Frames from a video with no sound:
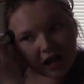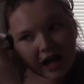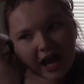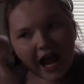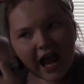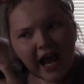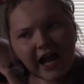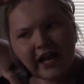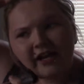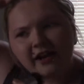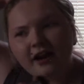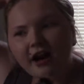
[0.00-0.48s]

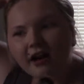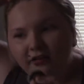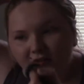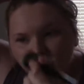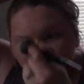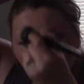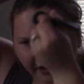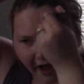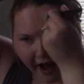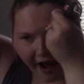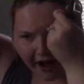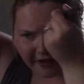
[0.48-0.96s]
And a
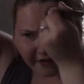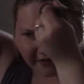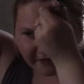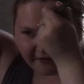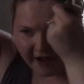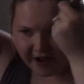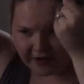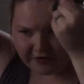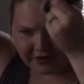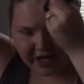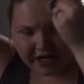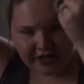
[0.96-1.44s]
lot of
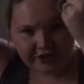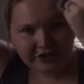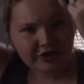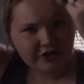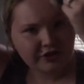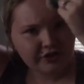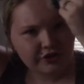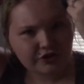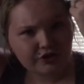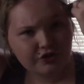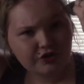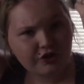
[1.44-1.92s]

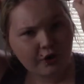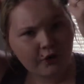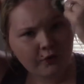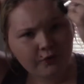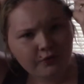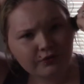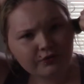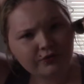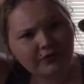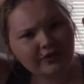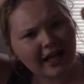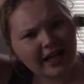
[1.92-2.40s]
foundations
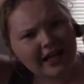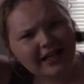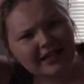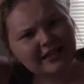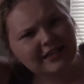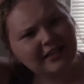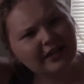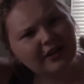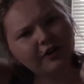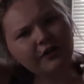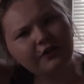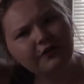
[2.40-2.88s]
don't like
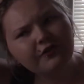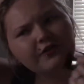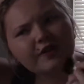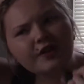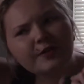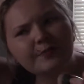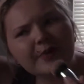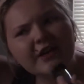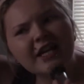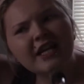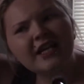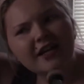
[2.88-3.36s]
to go for the
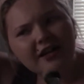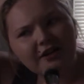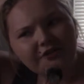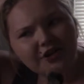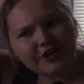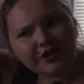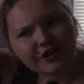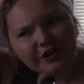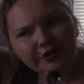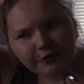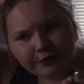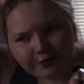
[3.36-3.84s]
pink
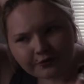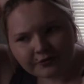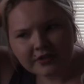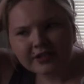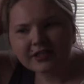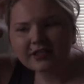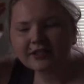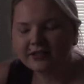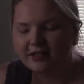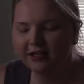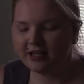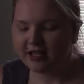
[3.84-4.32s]

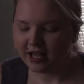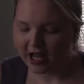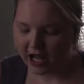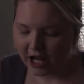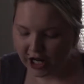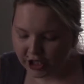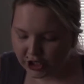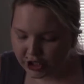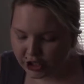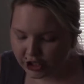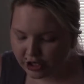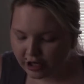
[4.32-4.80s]
undertones.
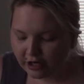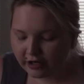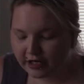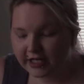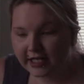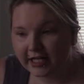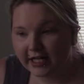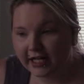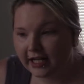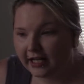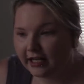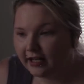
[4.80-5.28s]
No
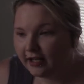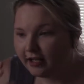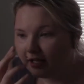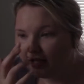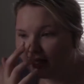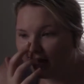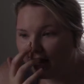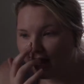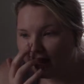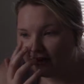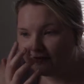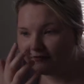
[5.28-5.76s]
idea.
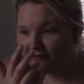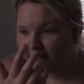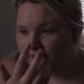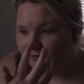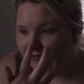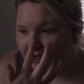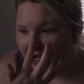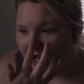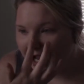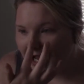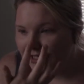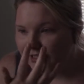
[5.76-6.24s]

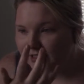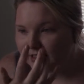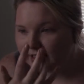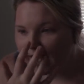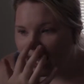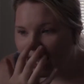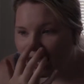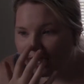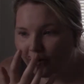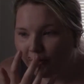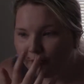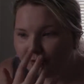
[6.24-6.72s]

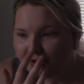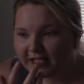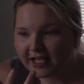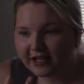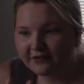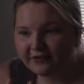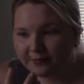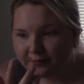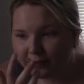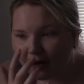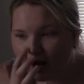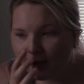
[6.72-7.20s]
I always
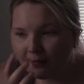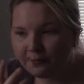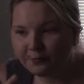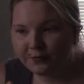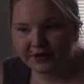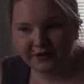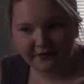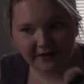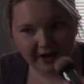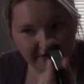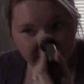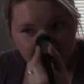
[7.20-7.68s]
have the problem
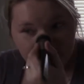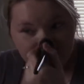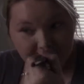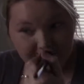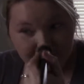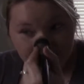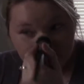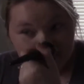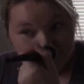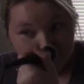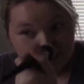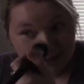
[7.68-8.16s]
with
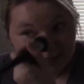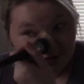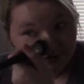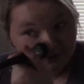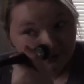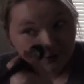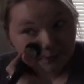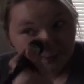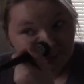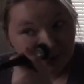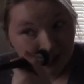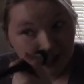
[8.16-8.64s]
foundations
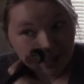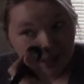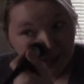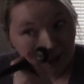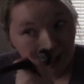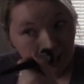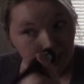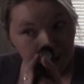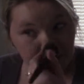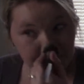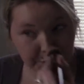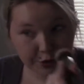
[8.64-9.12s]
never being
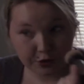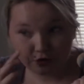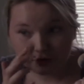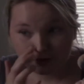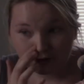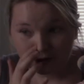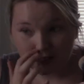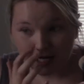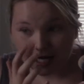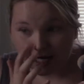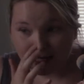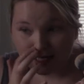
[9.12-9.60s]

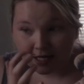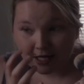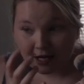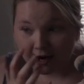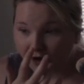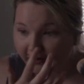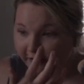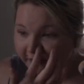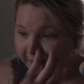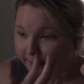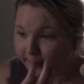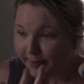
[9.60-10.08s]

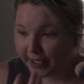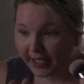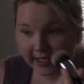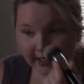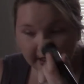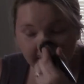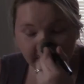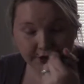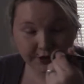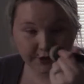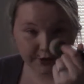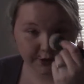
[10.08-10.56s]
enough pink
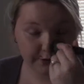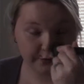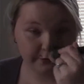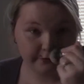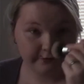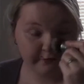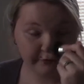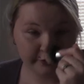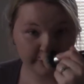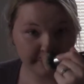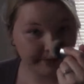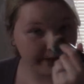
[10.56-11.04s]

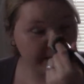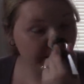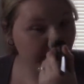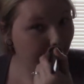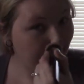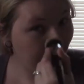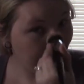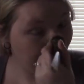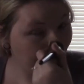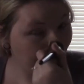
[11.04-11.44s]
undertone for me.